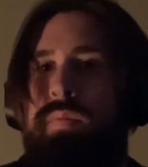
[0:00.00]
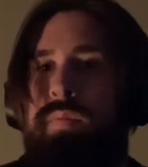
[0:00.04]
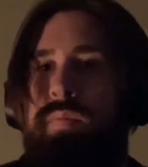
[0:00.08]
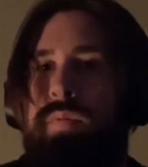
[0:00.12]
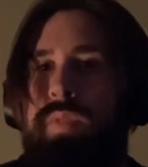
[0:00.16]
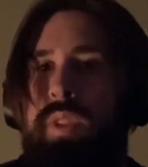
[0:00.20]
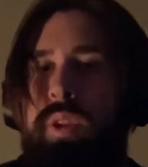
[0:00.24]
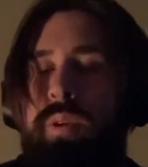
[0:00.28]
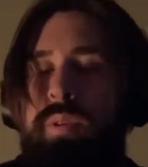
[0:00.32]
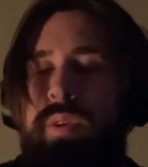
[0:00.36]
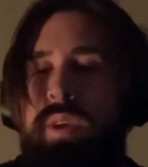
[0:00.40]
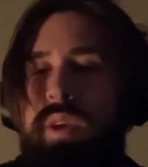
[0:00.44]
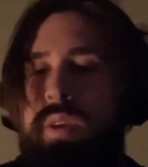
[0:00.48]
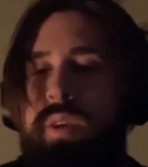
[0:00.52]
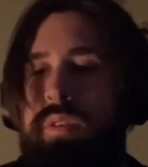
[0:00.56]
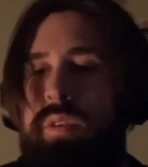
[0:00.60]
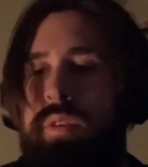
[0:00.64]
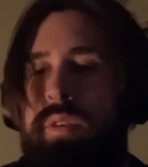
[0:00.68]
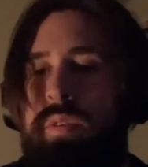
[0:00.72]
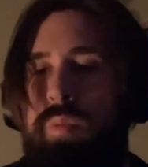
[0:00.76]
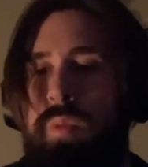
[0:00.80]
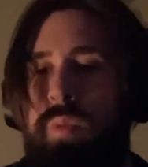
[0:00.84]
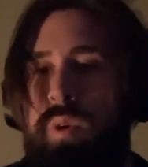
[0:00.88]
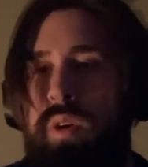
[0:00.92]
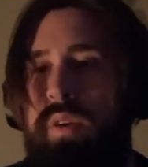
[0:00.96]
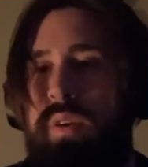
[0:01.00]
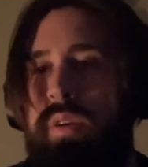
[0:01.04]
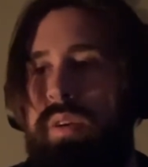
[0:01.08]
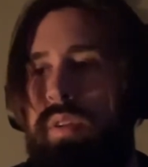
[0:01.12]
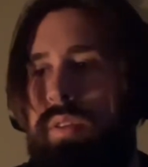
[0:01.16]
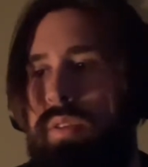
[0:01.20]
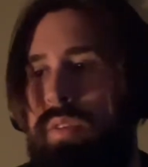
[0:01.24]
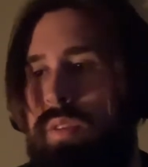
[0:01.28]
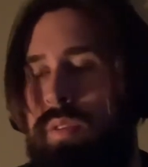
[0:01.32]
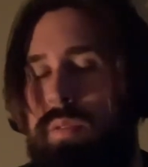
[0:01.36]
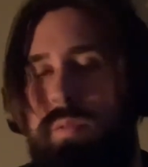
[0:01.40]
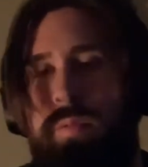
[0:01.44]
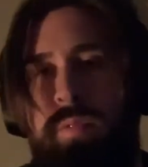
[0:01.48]
You can't just walk into
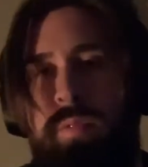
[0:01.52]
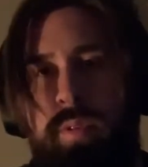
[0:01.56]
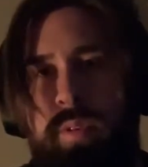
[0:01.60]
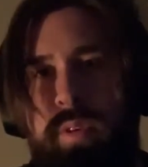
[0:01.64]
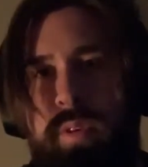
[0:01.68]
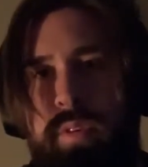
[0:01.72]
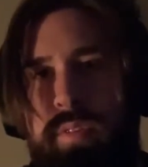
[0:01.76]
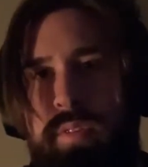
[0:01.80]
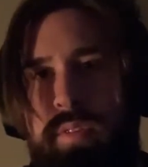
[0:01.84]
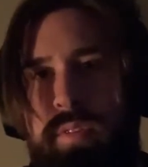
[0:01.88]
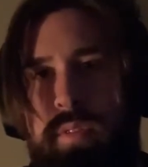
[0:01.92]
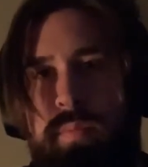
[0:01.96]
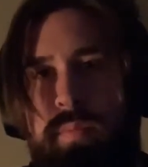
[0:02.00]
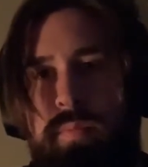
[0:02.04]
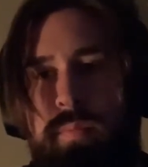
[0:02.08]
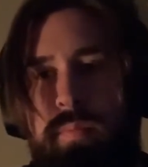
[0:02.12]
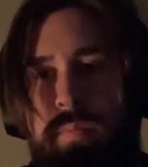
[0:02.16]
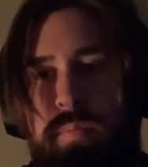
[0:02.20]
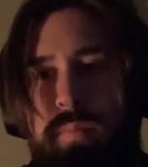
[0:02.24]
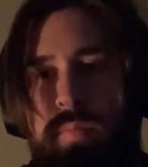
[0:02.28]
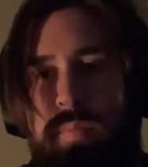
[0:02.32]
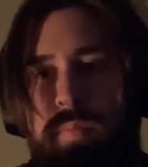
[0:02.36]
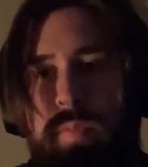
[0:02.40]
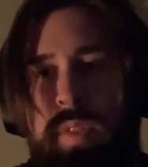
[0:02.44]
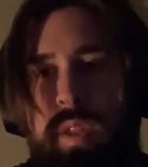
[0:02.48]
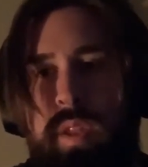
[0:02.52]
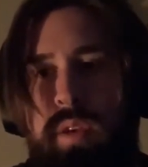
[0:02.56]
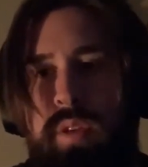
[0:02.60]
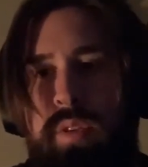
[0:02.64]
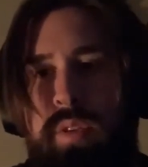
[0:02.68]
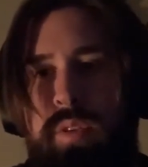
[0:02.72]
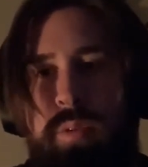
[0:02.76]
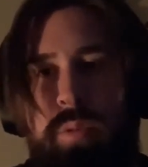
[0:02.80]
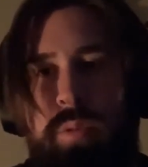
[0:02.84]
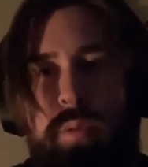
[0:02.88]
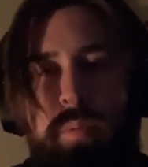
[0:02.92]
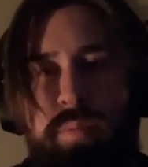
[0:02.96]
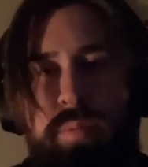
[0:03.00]
the forest,
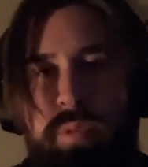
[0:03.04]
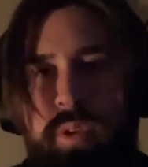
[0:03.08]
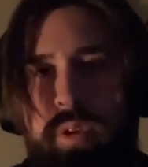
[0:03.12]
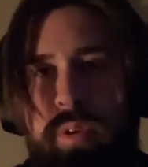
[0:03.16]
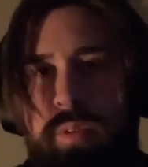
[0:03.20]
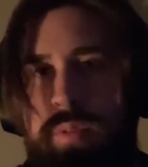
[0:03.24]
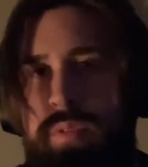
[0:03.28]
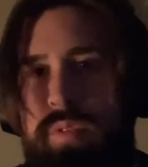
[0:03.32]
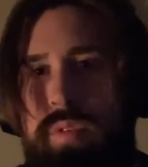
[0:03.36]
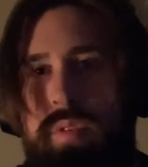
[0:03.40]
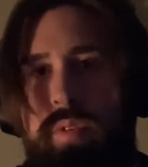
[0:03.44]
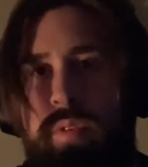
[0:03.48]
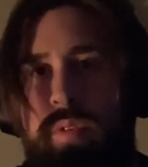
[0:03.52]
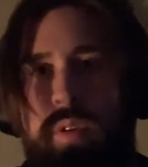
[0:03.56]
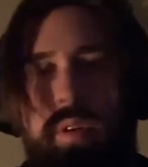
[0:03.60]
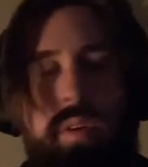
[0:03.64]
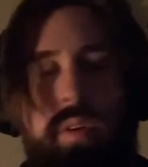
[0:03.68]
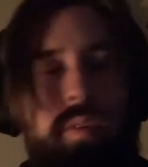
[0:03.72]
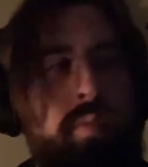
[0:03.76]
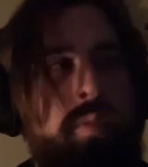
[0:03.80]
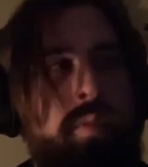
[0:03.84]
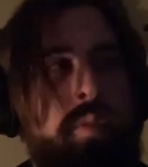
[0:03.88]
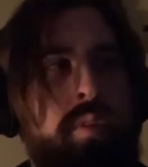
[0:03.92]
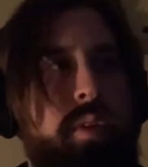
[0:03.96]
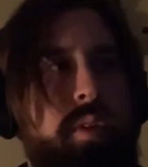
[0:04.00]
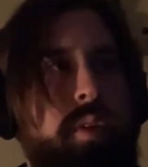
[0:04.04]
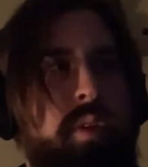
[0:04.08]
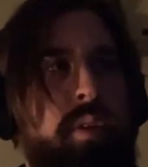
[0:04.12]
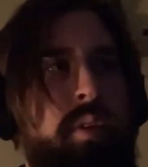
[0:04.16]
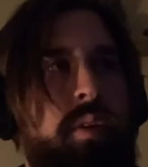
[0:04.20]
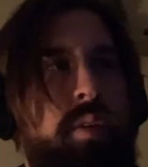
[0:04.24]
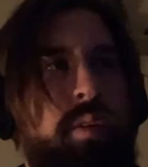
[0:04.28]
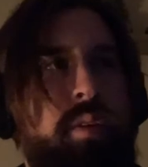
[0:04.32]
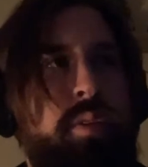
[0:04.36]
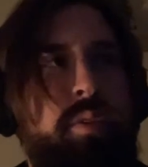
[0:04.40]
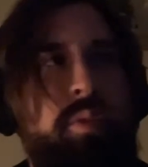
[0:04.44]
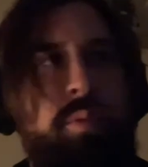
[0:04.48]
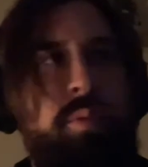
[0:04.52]
do a bloat or
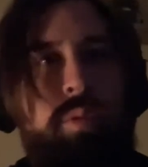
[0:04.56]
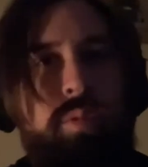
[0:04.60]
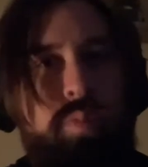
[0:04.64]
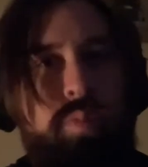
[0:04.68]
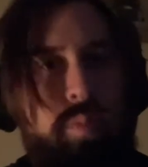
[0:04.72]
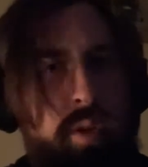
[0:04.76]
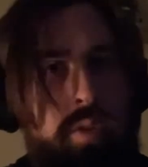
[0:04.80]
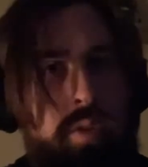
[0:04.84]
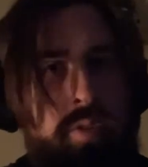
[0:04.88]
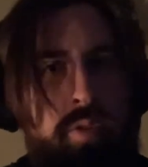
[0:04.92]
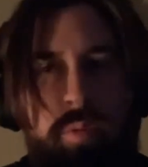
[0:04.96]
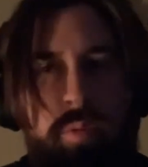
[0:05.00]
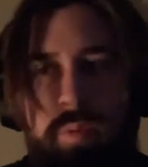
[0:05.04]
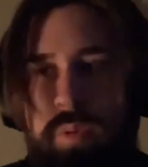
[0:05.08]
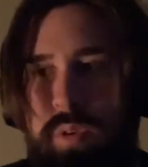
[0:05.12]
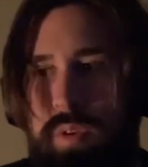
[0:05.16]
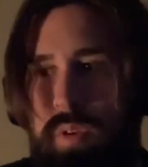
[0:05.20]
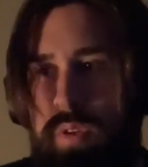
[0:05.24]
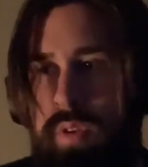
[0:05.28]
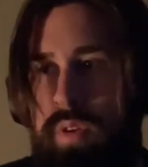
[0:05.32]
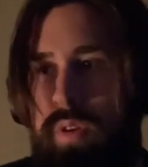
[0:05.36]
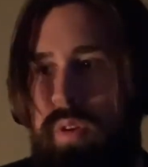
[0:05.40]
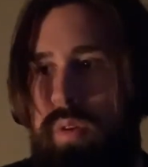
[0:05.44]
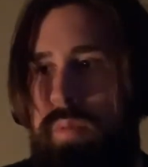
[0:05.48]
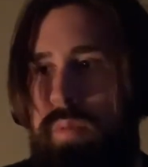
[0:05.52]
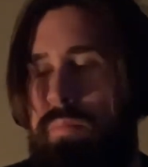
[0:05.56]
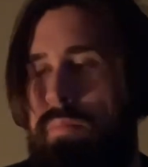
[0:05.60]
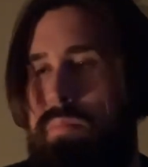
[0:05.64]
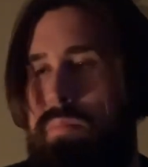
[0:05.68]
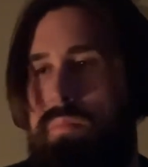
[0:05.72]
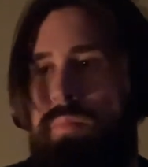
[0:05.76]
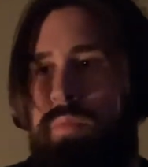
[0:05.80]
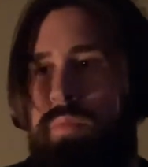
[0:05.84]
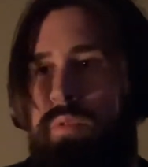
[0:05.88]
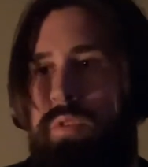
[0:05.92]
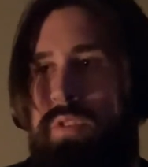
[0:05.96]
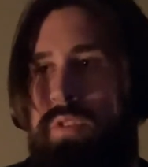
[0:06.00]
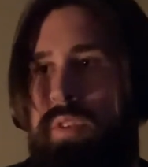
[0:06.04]
do a ritual or
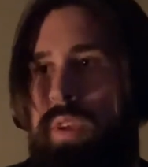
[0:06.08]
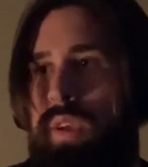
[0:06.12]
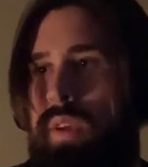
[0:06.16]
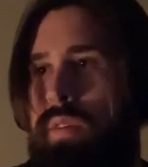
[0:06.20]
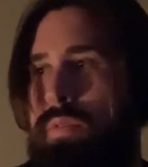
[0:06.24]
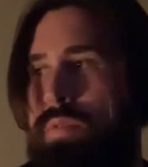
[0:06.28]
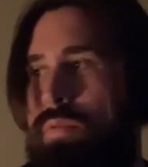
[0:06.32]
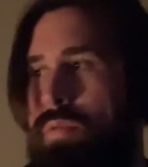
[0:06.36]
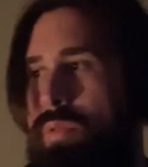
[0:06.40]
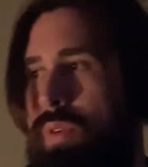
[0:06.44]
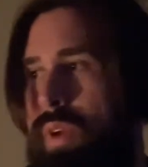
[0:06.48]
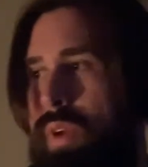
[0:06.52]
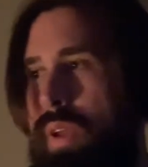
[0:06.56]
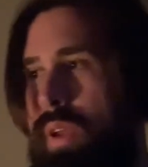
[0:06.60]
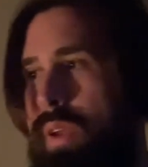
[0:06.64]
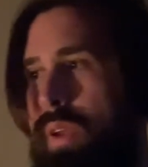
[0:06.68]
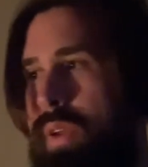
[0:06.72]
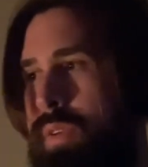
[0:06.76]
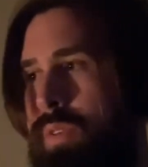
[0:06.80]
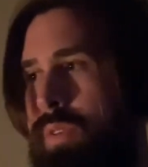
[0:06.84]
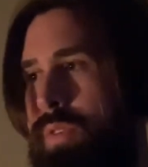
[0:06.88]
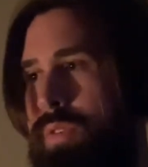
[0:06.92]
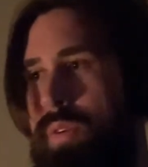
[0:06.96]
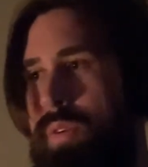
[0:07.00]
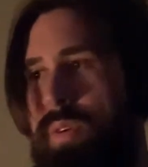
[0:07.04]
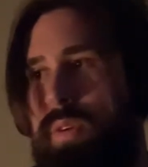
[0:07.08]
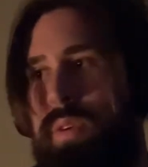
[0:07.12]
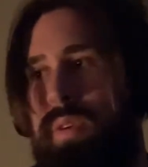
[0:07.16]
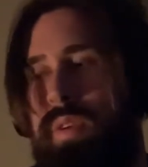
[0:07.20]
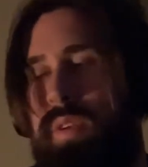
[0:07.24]
say a phrase or